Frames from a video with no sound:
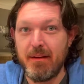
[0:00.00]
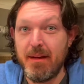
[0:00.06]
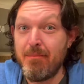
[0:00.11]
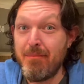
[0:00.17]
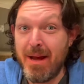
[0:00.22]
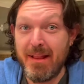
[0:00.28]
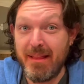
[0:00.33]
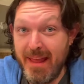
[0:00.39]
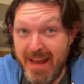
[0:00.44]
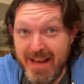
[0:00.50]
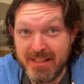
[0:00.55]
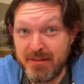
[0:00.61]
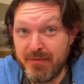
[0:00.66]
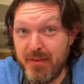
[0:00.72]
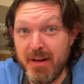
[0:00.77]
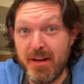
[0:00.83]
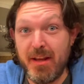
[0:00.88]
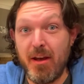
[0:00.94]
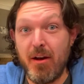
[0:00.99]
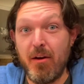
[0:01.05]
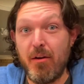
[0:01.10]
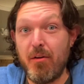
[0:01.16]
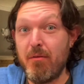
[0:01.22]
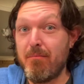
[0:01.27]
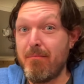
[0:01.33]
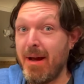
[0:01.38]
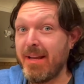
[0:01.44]
In my last
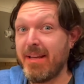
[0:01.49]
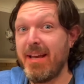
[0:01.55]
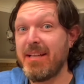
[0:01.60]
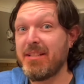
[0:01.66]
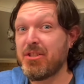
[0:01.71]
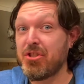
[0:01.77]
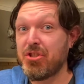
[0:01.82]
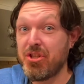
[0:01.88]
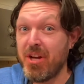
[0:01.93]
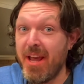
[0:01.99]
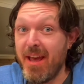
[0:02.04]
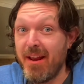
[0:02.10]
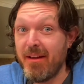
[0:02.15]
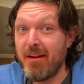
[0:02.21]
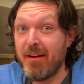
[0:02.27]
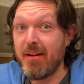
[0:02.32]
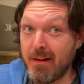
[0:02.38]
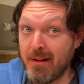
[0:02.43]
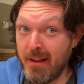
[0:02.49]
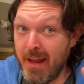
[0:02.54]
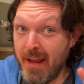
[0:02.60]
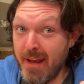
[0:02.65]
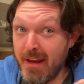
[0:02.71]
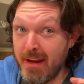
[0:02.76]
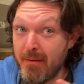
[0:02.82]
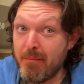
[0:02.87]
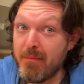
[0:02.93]
video, my guest Shanna
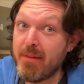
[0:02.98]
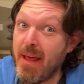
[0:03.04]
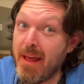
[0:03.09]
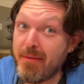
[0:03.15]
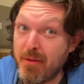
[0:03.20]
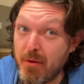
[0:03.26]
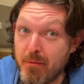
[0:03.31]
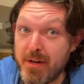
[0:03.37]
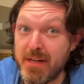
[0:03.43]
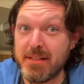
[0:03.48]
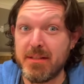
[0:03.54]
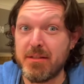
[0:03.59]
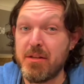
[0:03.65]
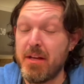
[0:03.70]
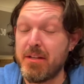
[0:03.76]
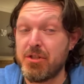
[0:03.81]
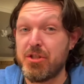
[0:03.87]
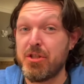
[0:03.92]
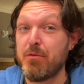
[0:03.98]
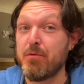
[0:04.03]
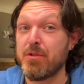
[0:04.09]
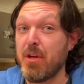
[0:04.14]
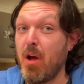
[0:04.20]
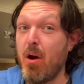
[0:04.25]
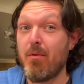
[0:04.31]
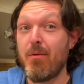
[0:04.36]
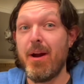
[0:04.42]
claimed that the reason that she was
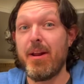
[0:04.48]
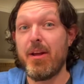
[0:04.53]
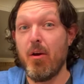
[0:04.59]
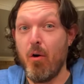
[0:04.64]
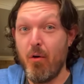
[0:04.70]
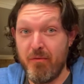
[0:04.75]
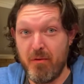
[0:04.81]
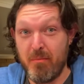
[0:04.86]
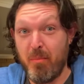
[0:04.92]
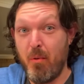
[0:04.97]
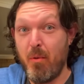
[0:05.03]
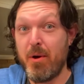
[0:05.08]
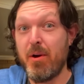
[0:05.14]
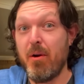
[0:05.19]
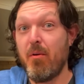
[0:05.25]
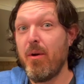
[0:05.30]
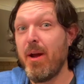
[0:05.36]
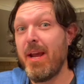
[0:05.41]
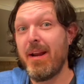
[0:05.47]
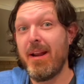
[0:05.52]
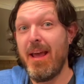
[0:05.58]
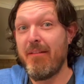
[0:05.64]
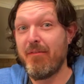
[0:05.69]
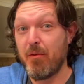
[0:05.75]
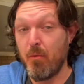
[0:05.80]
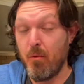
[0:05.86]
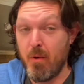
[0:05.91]
already over 0.08
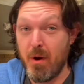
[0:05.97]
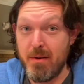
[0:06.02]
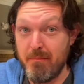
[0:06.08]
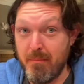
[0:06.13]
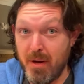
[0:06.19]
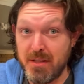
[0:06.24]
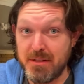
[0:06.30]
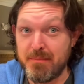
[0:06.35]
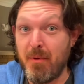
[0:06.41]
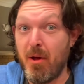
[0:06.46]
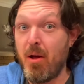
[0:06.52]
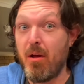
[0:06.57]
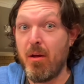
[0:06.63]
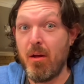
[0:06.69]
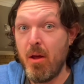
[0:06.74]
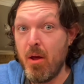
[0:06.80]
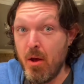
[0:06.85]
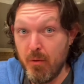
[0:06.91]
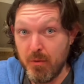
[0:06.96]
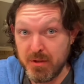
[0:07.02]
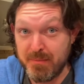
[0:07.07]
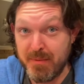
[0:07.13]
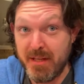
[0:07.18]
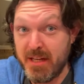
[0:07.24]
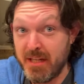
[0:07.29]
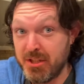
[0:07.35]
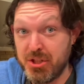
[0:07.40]
after one buzz ball was
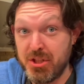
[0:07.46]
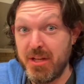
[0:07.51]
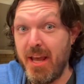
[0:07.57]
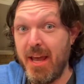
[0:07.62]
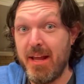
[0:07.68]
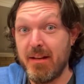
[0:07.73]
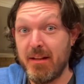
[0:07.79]
because she had